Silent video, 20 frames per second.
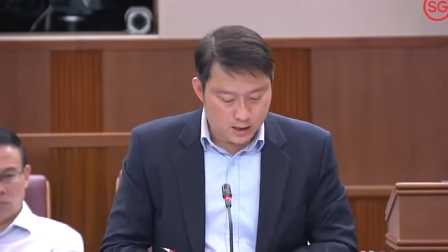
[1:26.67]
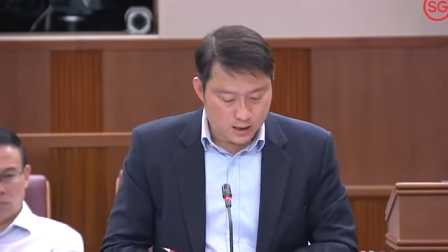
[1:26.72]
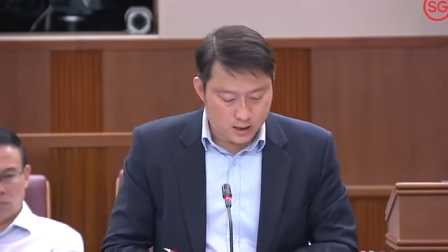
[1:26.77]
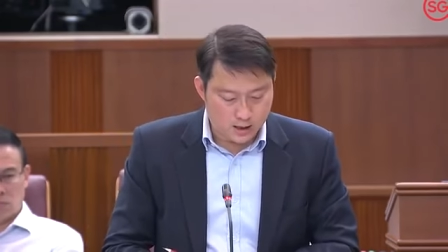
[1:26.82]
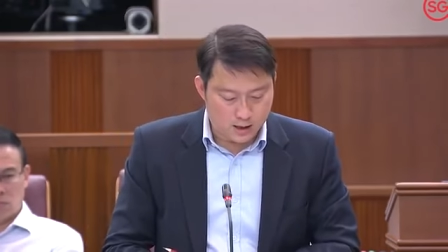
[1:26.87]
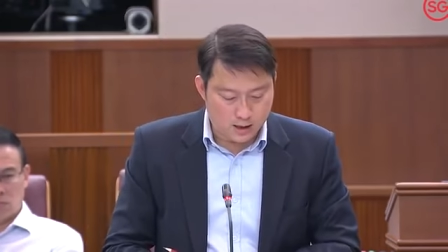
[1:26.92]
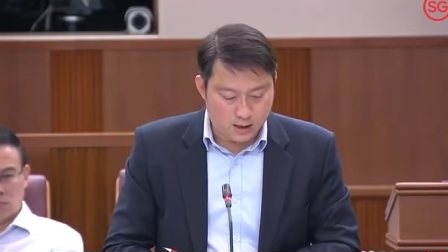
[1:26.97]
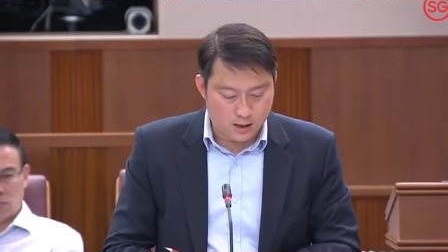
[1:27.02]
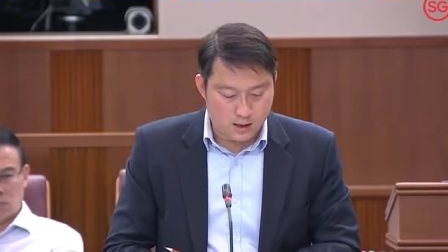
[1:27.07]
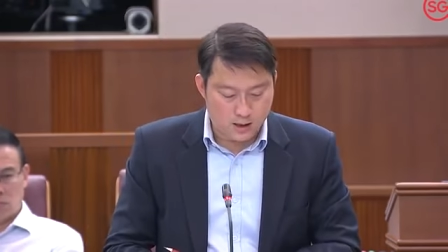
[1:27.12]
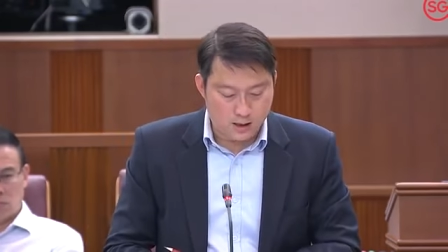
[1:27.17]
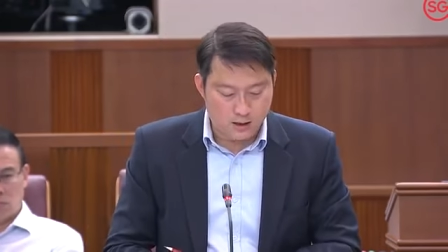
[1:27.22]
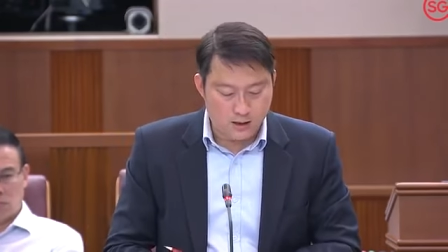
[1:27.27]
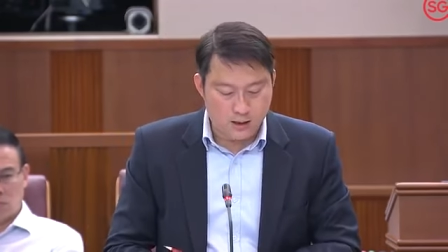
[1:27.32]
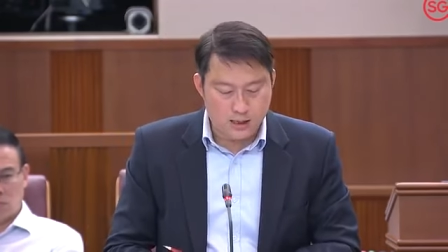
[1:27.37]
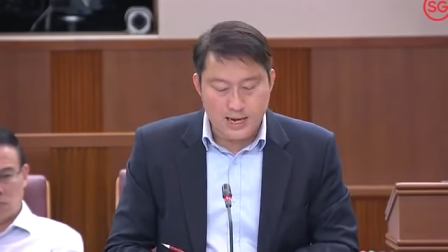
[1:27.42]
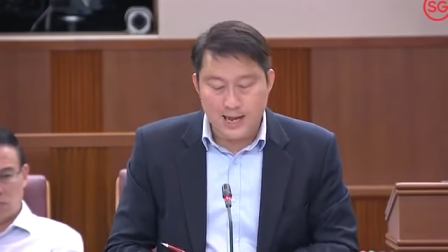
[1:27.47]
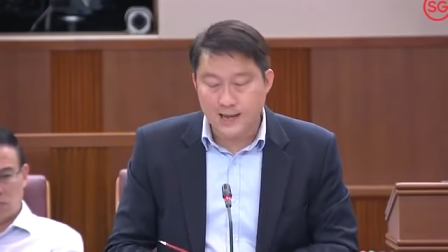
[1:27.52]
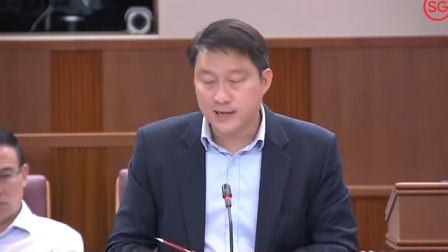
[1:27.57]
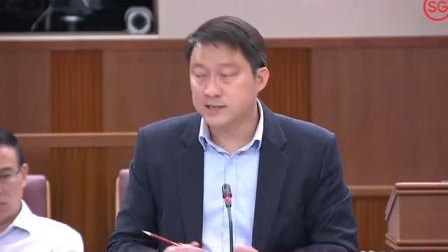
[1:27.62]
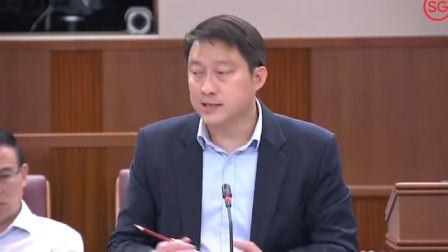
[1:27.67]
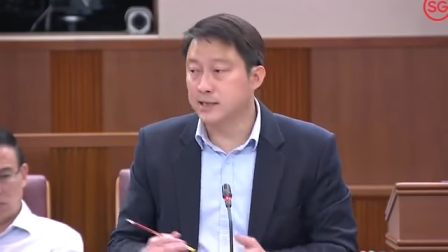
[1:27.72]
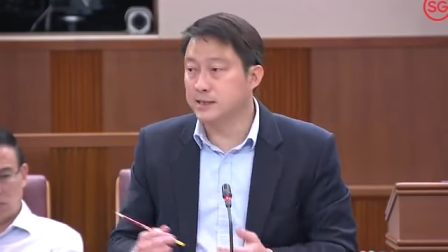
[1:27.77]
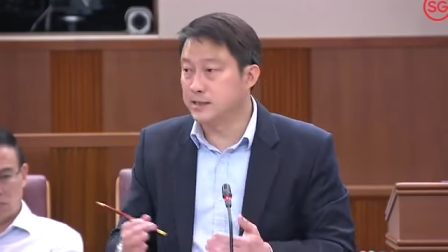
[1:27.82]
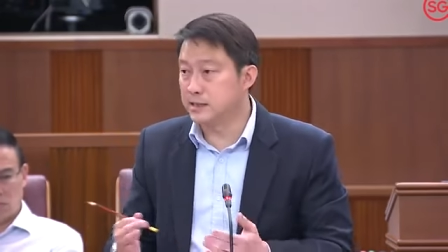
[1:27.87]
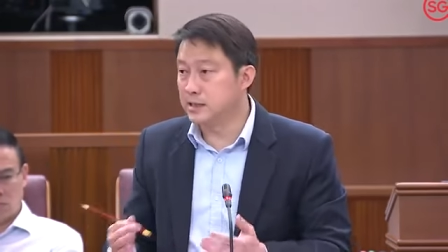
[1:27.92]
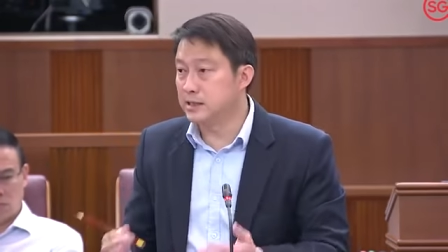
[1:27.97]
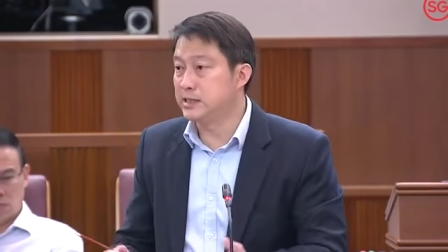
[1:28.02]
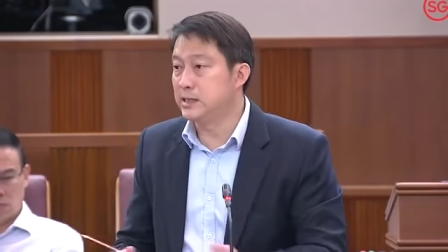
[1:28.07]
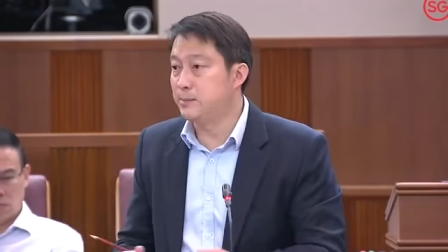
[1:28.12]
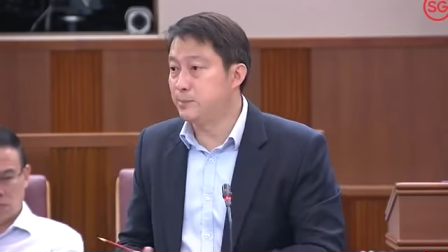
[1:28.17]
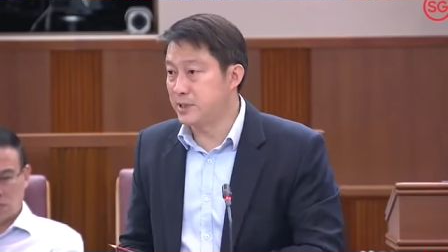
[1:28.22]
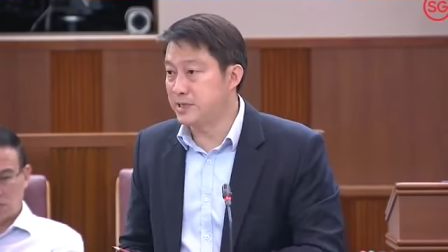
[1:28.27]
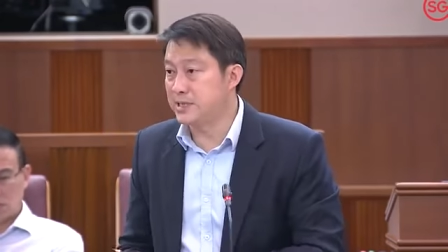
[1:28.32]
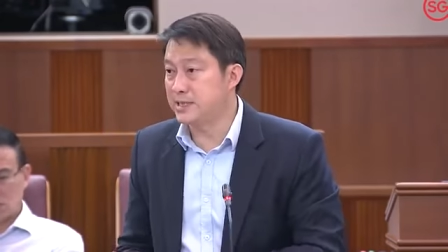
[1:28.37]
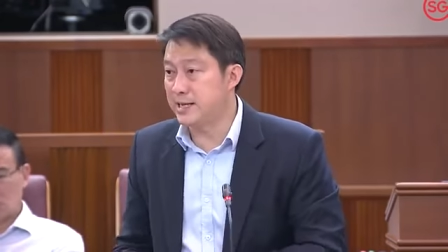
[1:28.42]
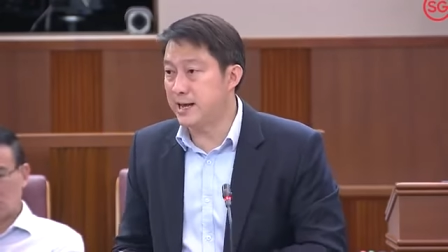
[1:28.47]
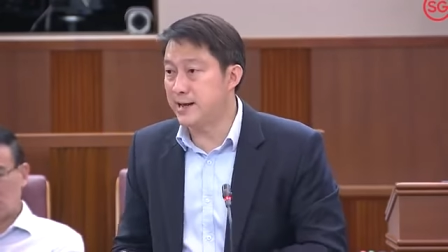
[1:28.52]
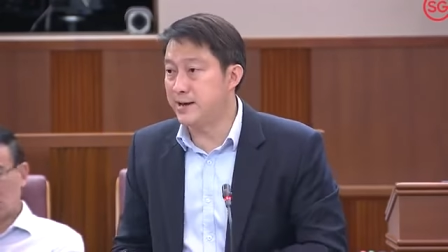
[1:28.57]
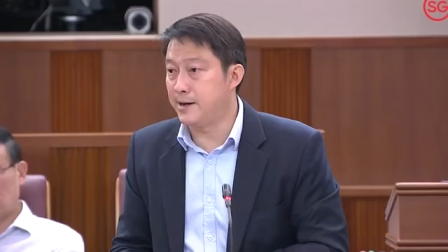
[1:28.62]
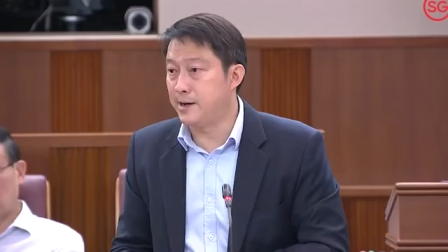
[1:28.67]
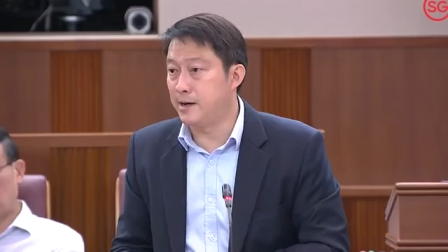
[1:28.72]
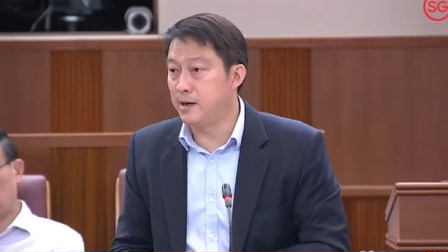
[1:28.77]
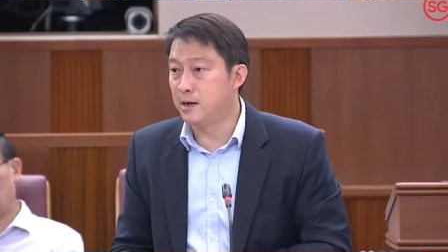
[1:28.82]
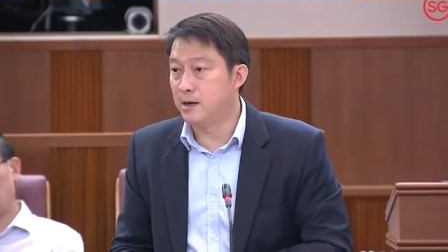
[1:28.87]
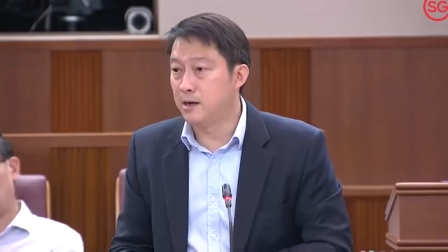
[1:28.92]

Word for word: uh, less than 30%